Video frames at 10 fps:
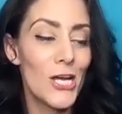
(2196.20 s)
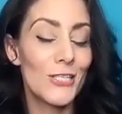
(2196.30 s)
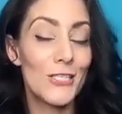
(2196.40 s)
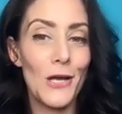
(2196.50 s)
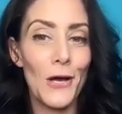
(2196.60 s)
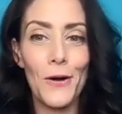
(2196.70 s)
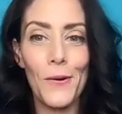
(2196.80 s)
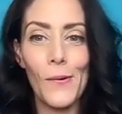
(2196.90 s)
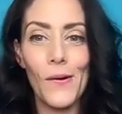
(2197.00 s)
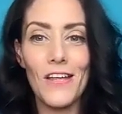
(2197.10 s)

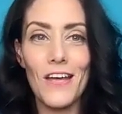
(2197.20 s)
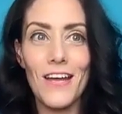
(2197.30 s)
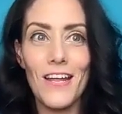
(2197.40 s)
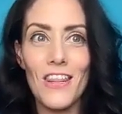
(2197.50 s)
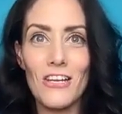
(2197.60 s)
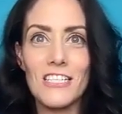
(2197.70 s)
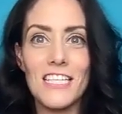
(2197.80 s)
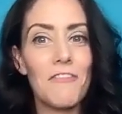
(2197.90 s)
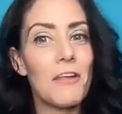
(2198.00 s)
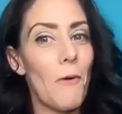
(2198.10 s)
so there's
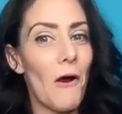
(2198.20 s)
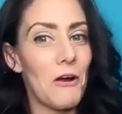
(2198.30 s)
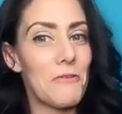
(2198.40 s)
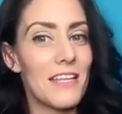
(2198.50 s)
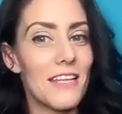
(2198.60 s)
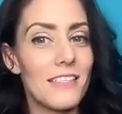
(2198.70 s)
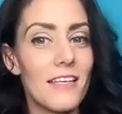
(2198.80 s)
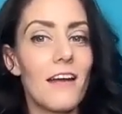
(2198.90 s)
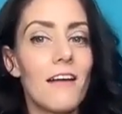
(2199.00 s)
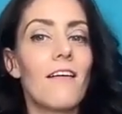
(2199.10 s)
definitely part of me that's
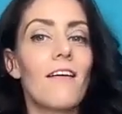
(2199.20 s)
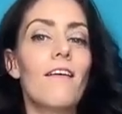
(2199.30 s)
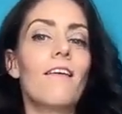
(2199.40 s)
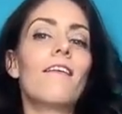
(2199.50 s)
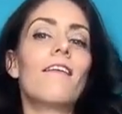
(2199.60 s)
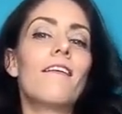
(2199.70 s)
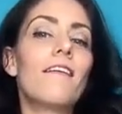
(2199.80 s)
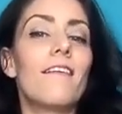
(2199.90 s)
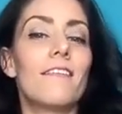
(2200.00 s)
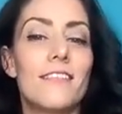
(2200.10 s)
like,
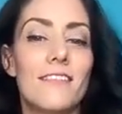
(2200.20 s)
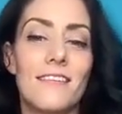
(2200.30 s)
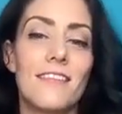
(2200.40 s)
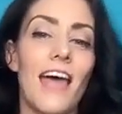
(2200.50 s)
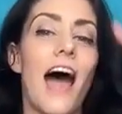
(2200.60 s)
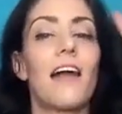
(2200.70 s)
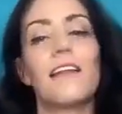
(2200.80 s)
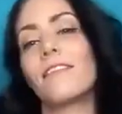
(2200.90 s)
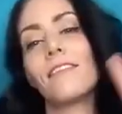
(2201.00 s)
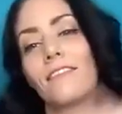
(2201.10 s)
oh, it's, that
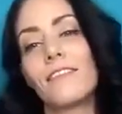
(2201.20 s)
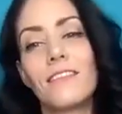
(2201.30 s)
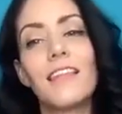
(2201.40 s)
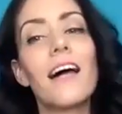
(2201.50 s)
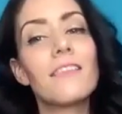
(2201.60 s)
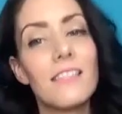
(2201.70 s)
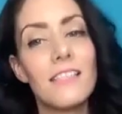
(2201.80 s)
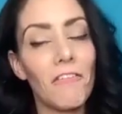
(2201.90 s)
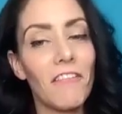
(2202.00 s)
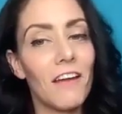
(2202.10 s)
That's
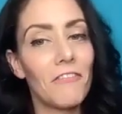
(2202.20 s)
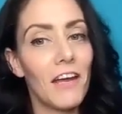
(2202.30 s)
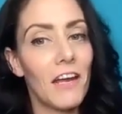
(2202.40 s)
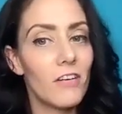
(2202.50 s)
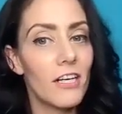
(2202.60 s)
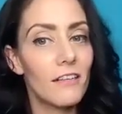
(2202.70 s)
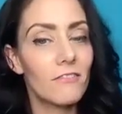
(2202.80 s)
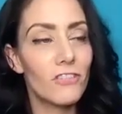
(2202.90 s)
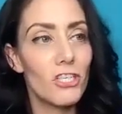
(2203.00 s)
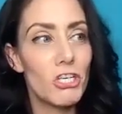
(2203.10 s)
definitely a favorite
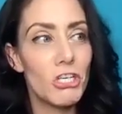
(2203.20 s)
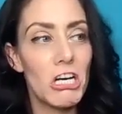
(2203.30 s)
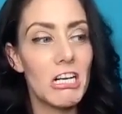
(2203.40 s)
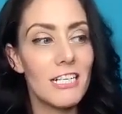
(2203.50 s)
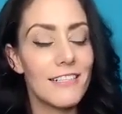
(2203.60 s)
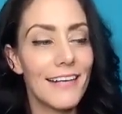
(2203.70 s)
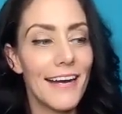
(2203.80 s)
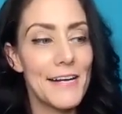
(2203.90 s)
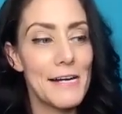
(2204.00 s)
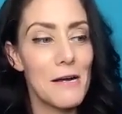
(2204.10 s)
for sure.
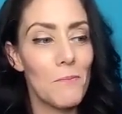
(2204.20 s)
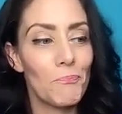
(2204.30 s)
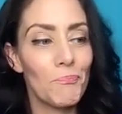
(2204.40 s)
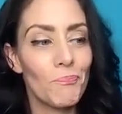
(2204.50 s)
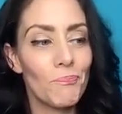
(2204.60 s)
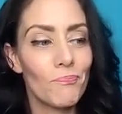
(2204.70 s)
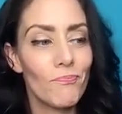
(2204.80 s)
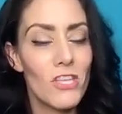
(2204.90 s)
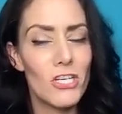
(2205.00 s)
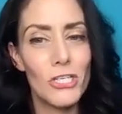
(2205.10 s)
Um,
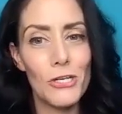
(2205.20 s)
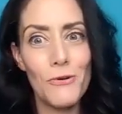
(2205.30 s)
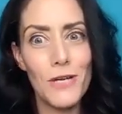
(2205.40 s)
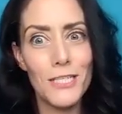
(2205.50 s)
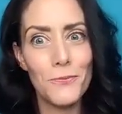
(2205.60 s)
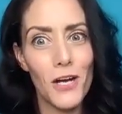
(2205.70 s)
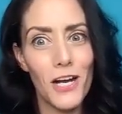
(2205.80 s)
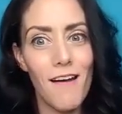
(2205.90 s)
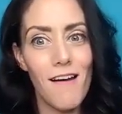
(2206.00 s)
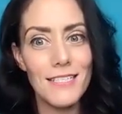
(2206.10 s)
the Duke is
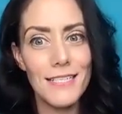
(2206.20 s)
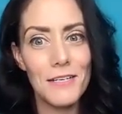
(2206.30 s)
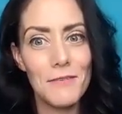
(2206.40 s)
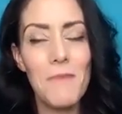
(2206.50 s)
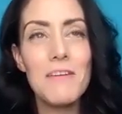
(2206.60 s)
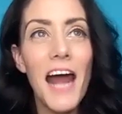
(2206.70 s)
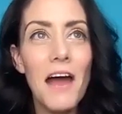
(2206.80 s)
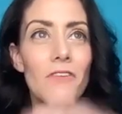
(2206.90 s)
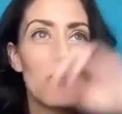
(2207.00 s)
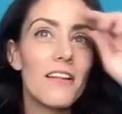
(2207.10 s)
pretty awesome. I mean,
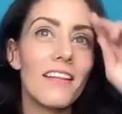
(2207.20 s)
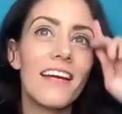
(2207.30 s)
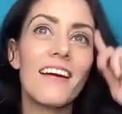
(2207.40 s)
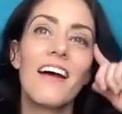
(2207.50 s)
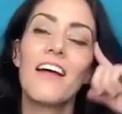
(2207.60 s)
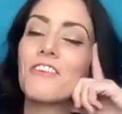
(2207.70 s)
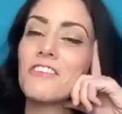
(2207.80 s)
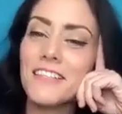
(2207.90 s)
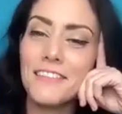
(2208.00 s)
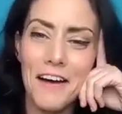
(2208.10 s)
every, like,
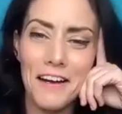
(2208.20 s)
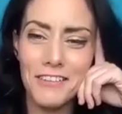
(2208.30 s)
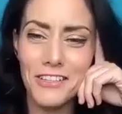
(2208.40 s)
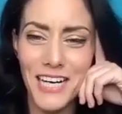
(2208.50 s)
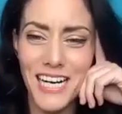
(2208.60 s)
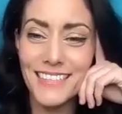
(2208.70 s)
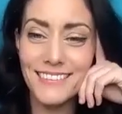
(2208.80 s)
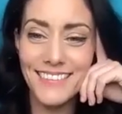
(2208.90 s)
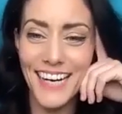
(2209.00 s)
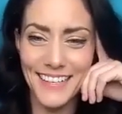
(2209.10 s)
there's a lot of great
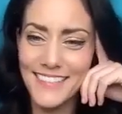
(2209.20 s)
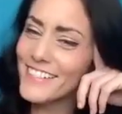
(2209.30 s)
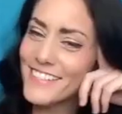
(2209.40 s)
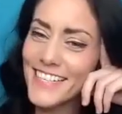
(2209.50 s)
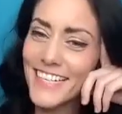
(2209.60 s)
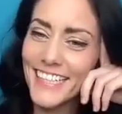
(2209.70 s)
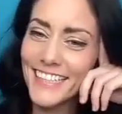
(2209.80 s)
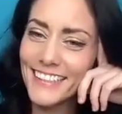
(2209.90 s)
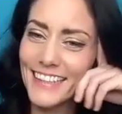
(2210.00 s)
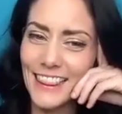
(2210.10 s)
characters in it.